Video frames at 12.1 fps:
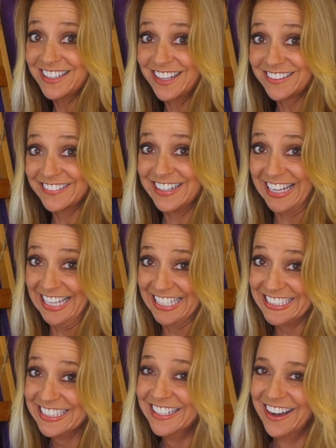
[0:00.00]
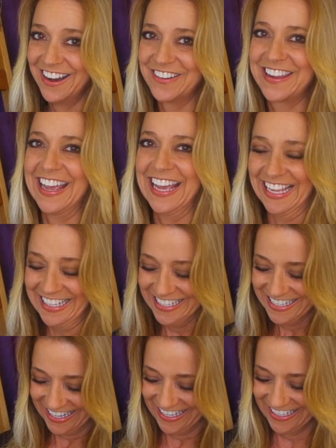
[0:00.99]
to color it in? Okay.
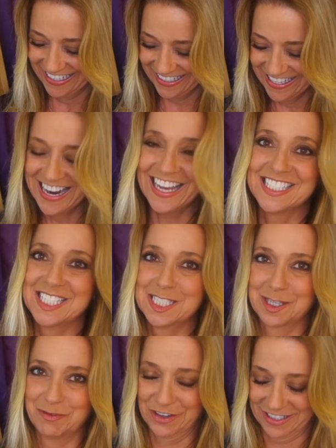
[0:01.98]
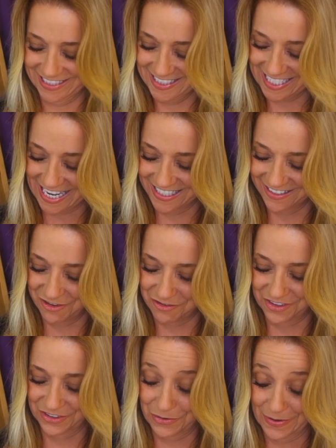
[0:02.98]
I see some very excited
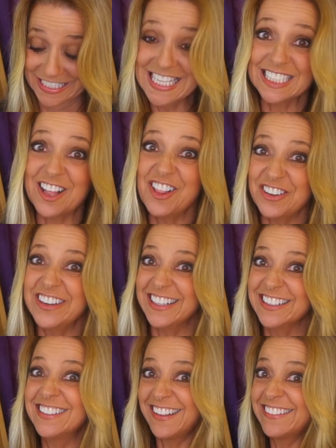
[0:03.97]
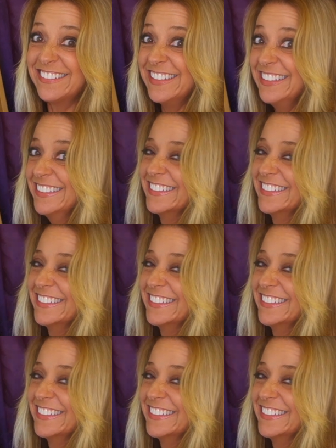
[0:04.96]
over there going, yes, color it in, color it